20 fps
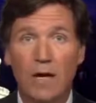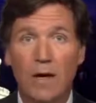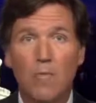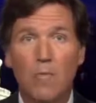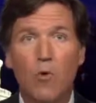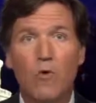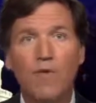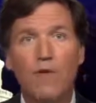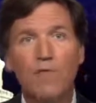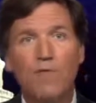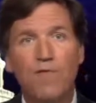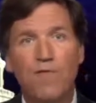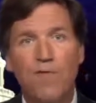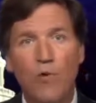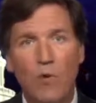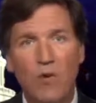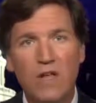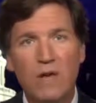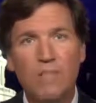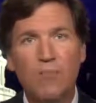More than
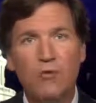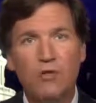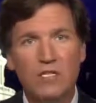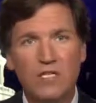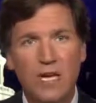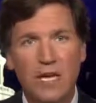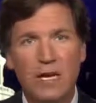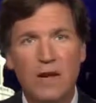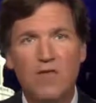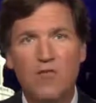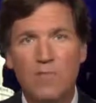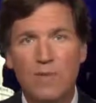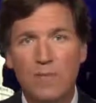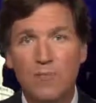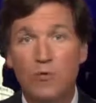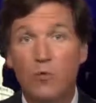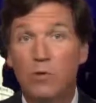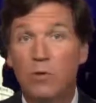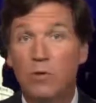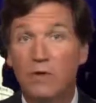40% of the
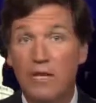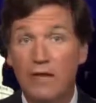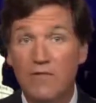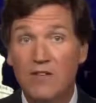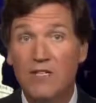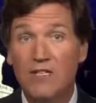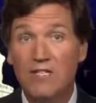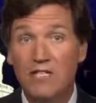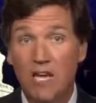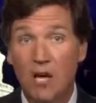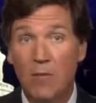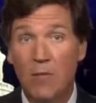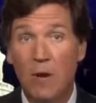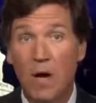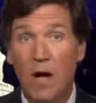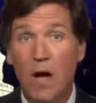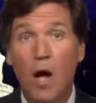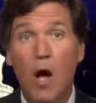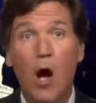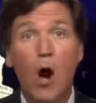people who live in
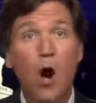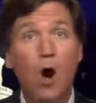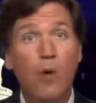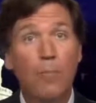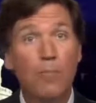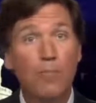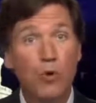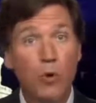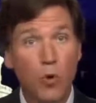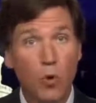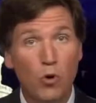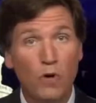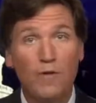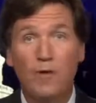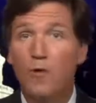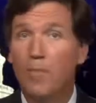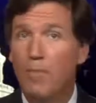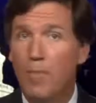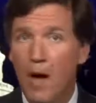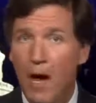Selma are poor,
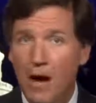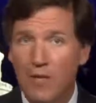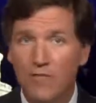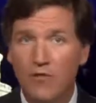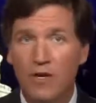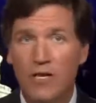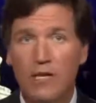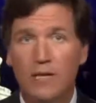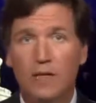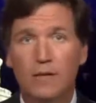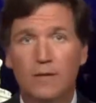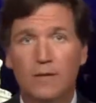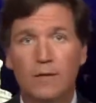they're in poverty.